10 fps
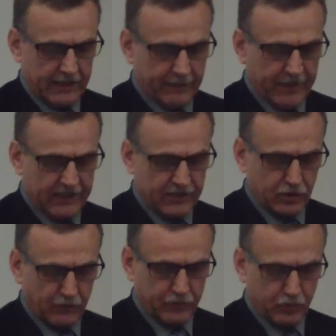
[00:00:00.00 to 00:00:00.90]
The
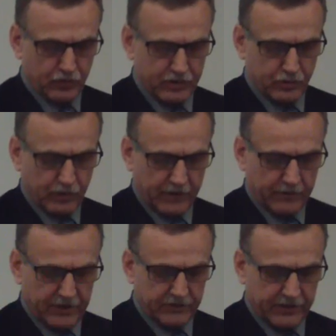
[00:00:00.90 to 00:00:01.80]
millions of Jews were
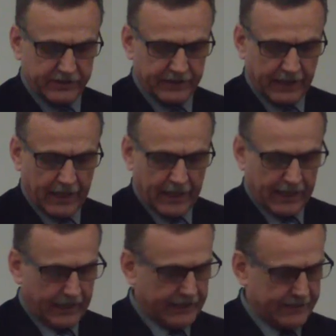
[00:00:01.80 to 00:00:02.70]
murdered
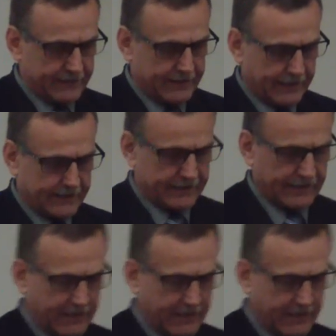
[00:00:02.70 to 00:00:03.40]
in 6